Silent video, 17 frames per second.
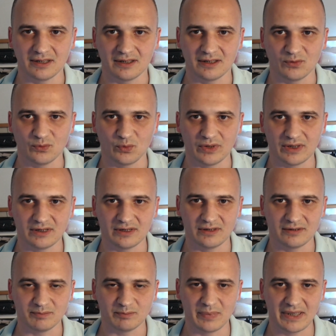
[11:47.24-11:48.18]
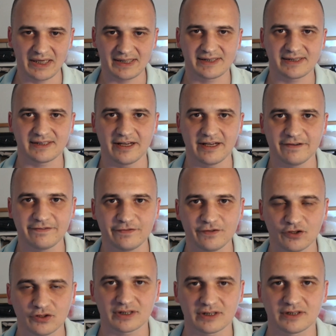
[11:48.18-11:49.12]
with best
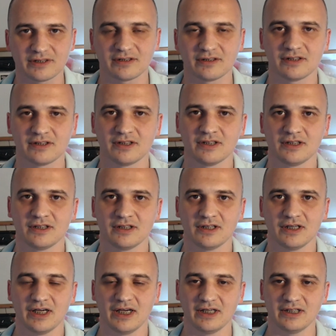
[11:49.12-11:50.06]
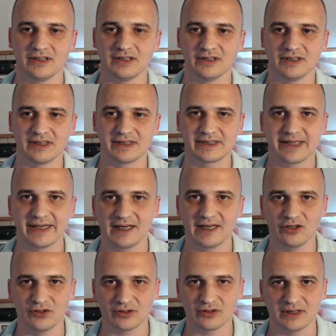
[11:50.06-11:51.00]
effort and
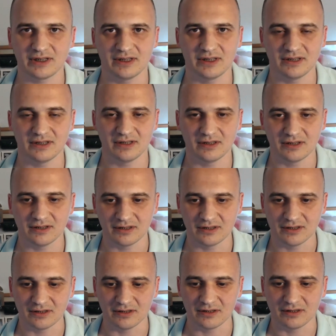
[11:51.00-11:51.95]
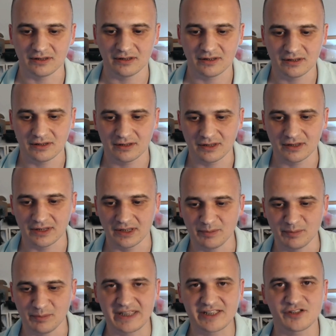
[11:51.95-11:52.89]
tailor the
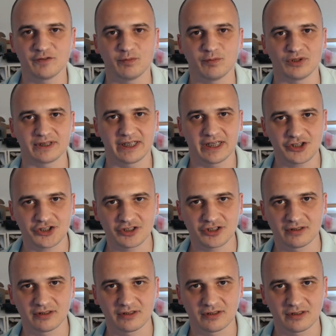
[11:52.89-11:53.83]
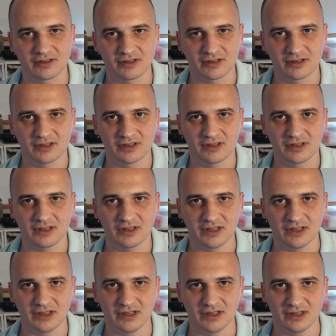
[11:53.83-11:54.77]
means of protection
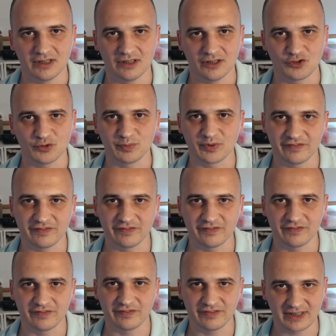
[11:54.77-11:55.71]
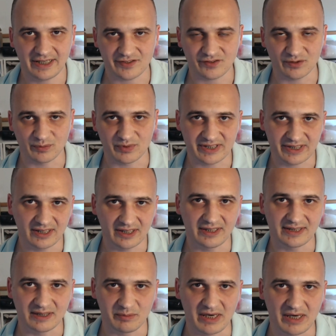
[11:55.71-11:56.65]
to prevent hackers from
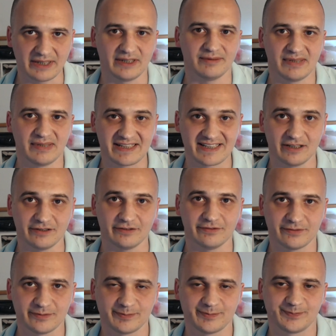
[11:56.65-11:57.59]
stealing the money itself.